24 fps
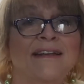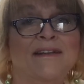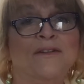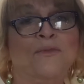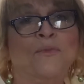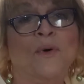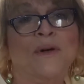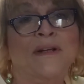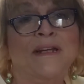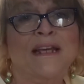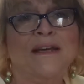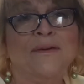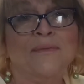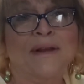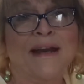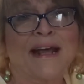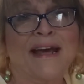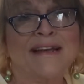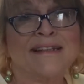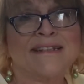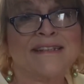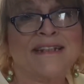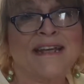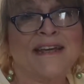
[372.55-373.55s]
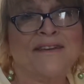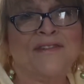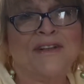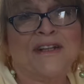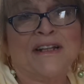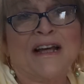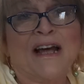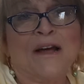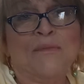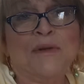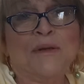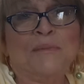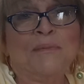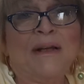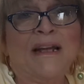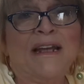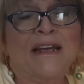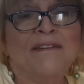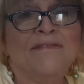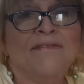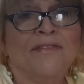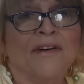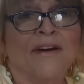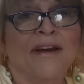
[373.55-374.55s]
And when he would ask David to come and
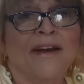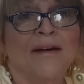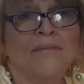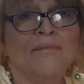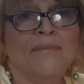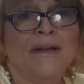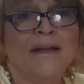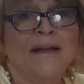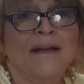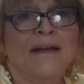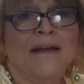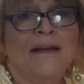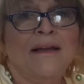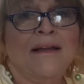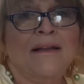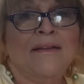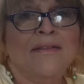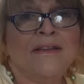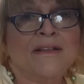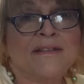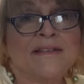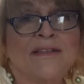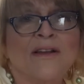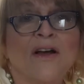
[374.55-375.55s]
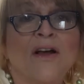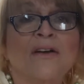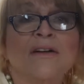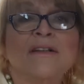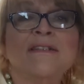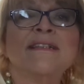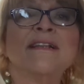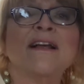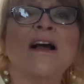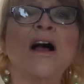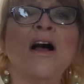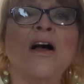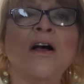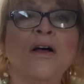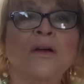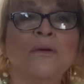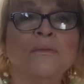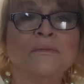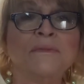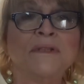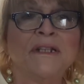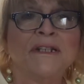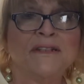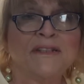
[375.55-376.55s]
play for him, the songs
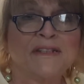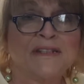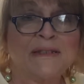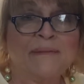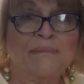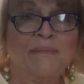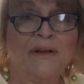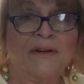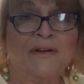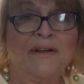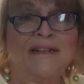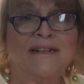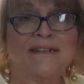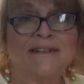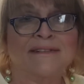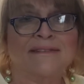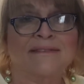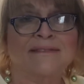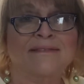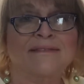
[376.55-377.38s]
calmed his spirit.